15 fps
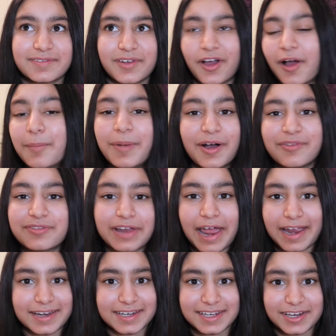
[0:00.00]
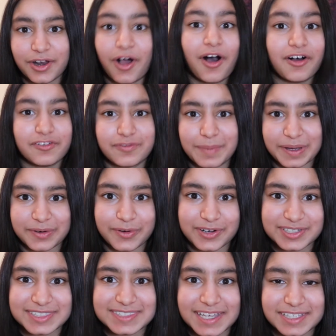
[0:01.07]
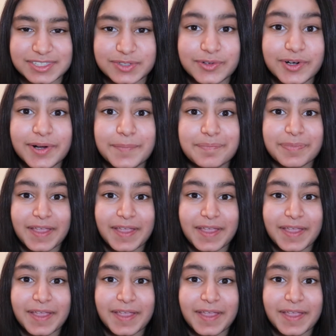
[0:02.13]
above 90 in all of my courses at school.